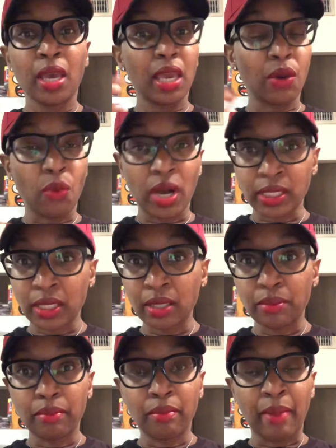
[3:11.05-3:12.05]
It wasn't
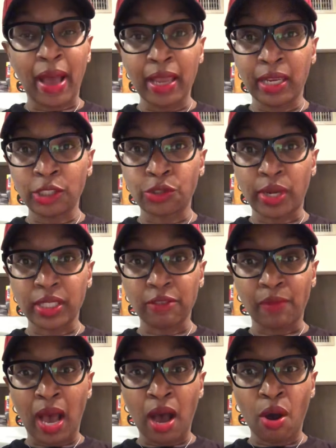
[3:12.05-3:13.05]
by any choice
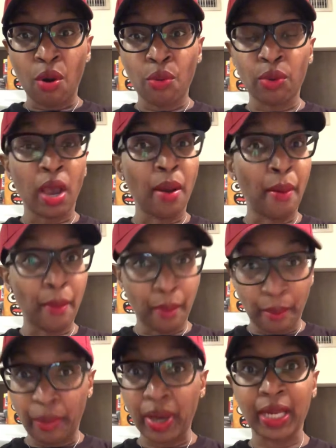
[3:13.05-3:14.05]
of my own,
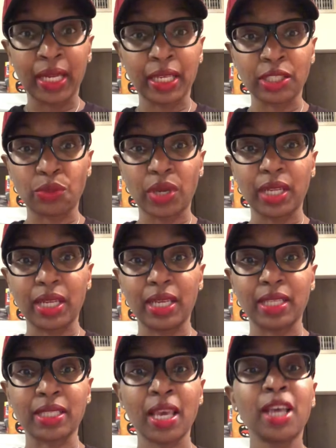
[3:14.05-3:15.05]
but it is what it
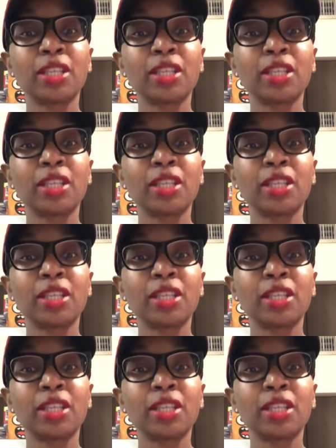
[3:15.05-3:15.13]
is.